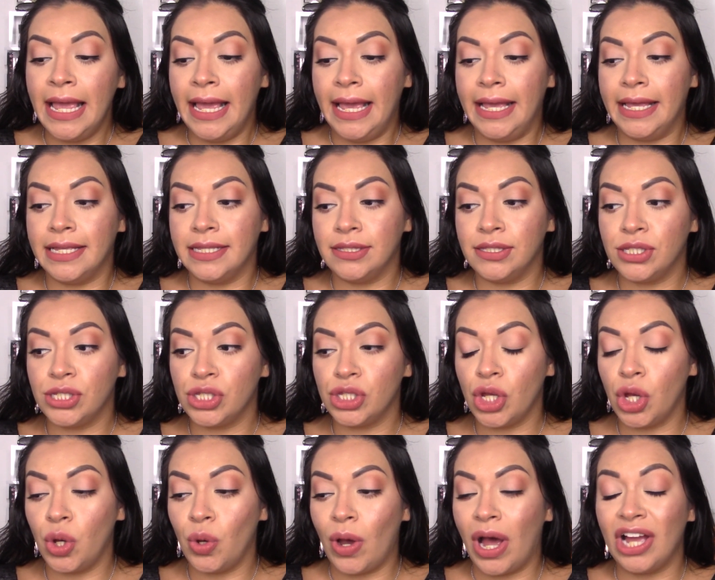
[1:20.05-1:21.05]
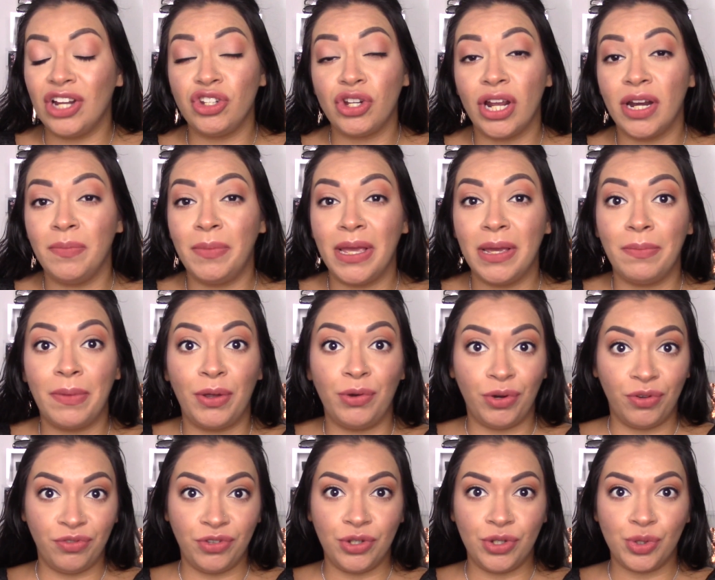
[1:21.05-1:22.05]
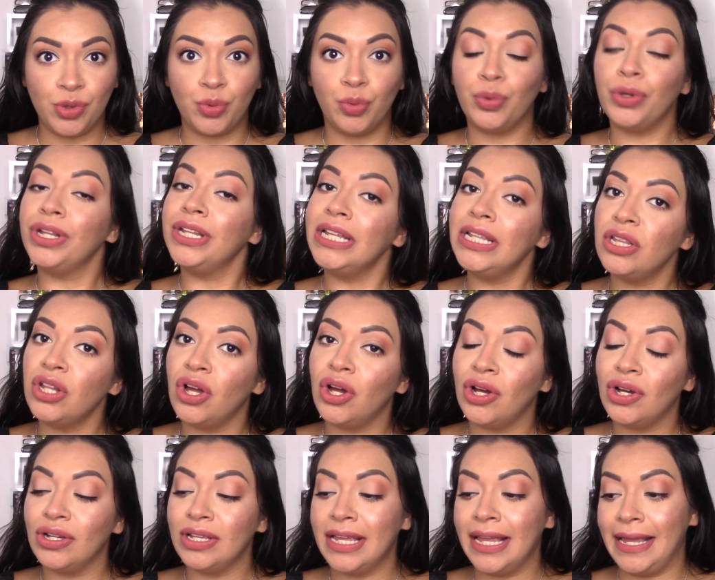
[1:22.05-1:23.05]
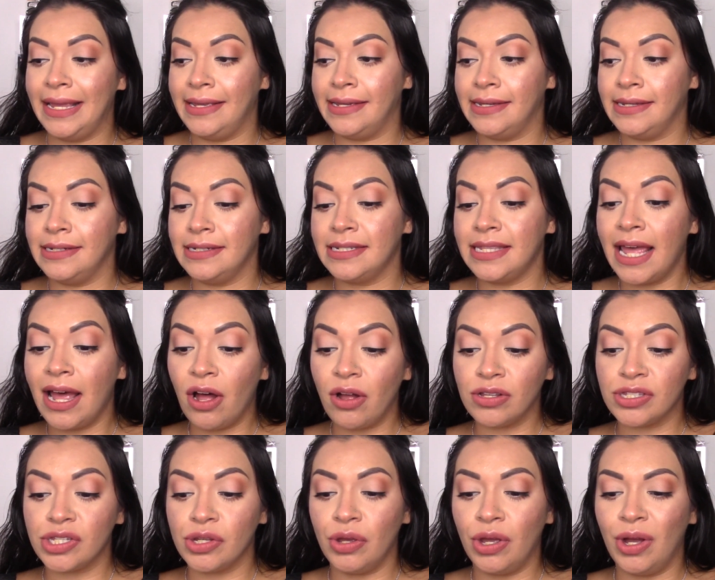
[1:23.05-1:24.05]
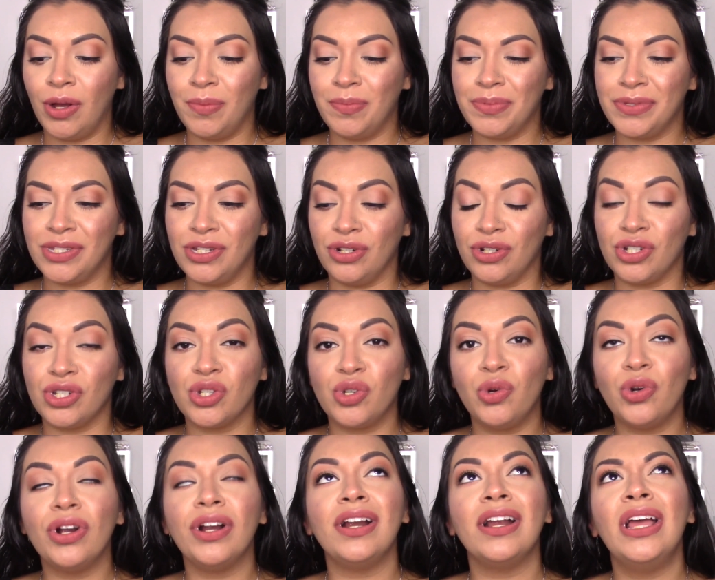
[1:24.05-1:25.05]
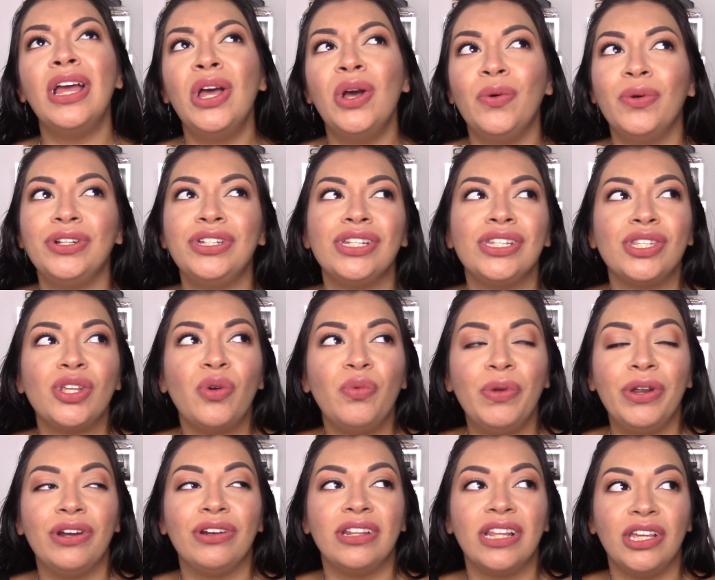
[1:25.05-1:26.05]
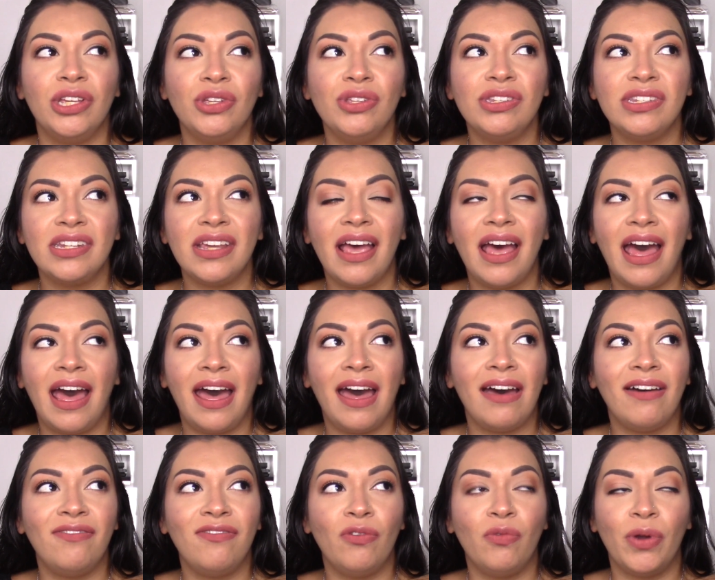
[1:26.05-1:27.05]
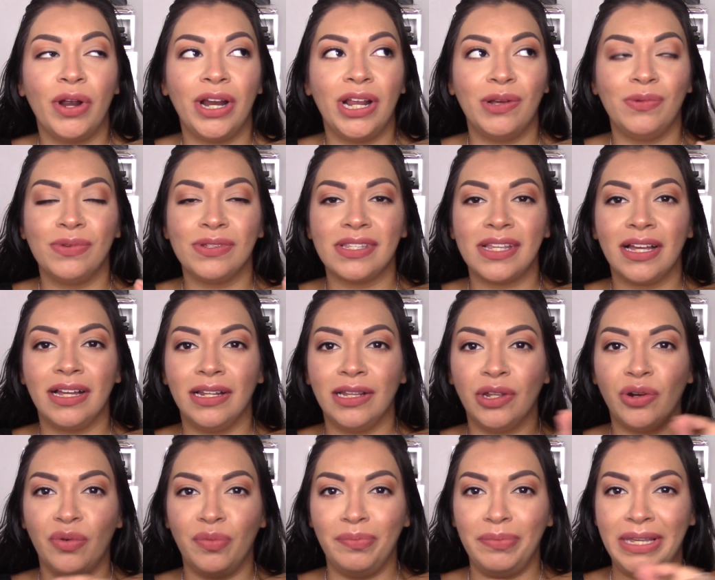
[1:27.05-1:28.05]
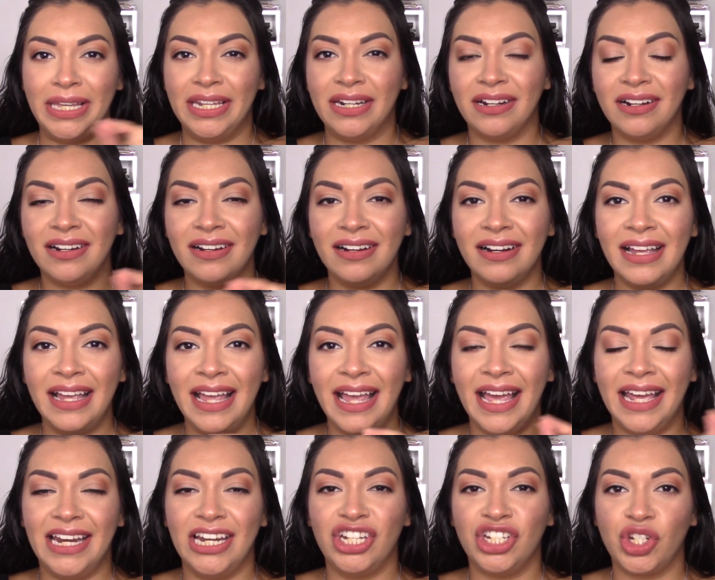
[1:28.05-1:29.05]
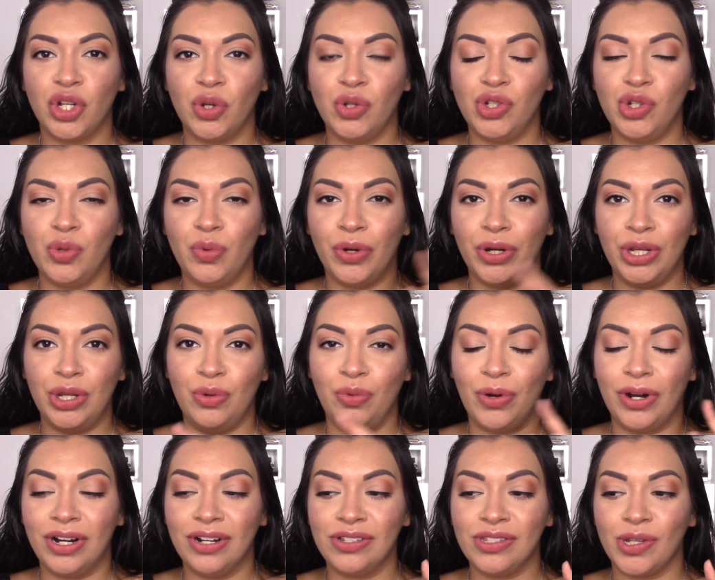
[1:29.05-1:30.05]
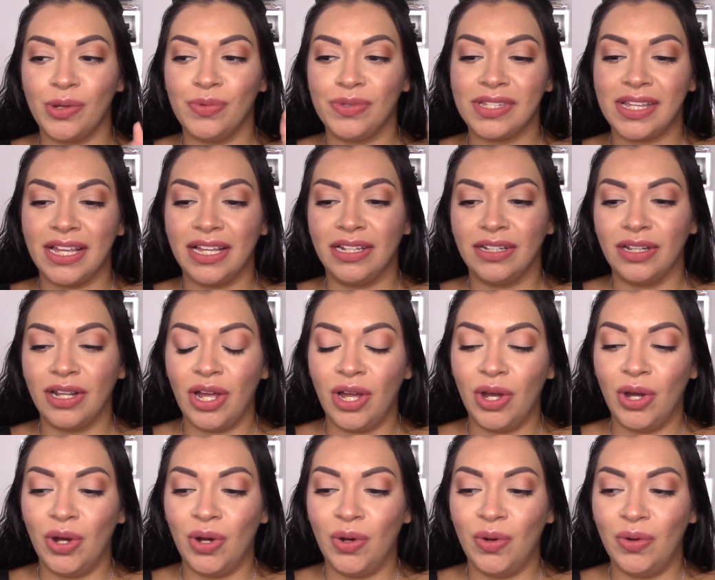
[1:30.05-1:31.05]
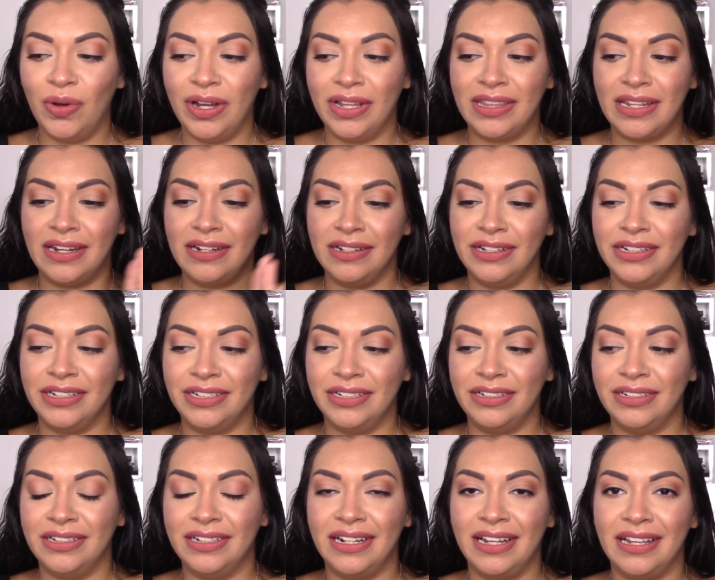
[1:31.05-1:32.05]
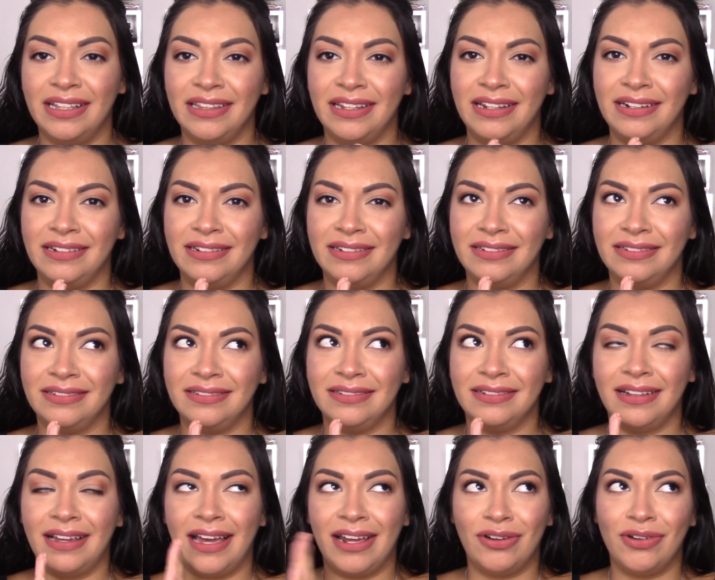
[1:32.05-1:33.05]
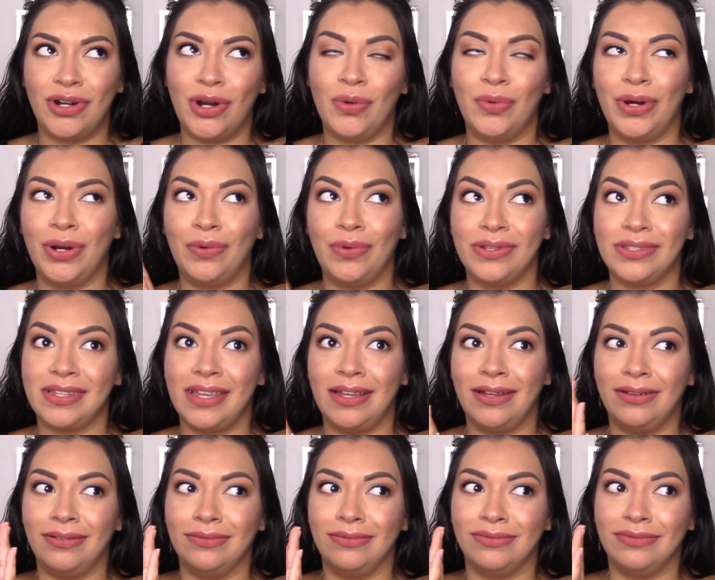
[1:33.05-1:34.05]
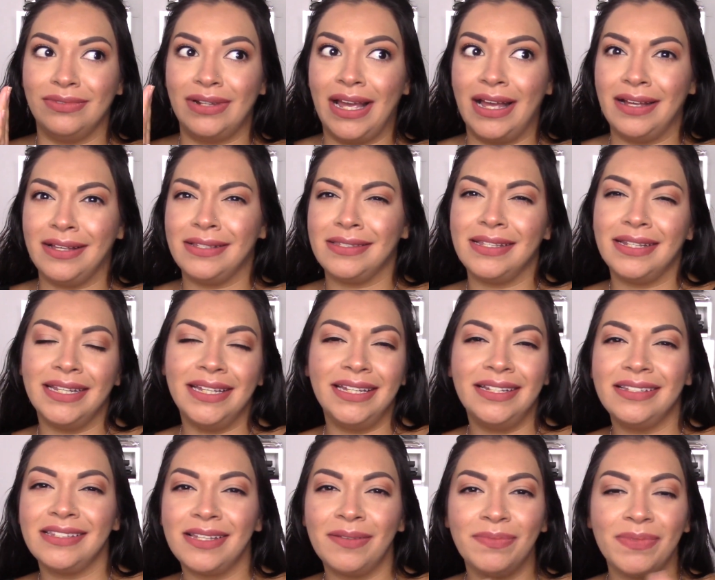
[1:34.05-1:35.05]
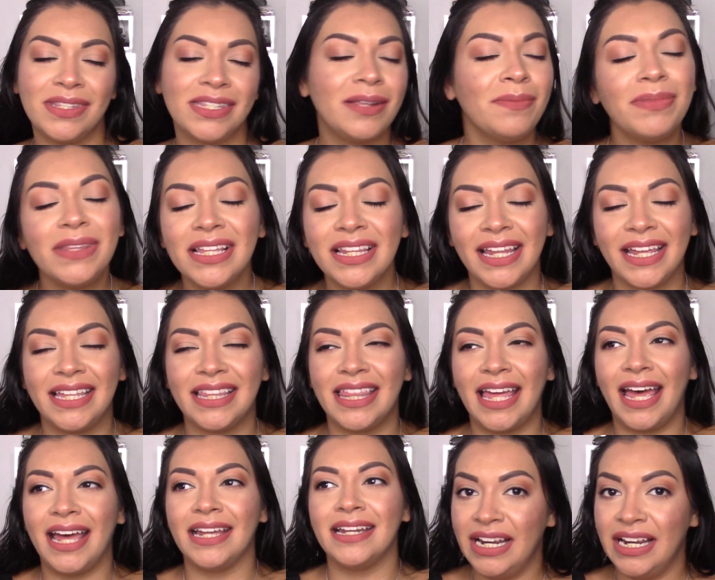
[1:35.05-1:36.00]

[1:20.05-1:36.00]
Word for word: and so I try to make my reviews really long and that also helps your score which is so weird they used to have where it was like a little meter and it showed you where you were so it was like low and then good and then I don't know what it was like excellent, some, something like that.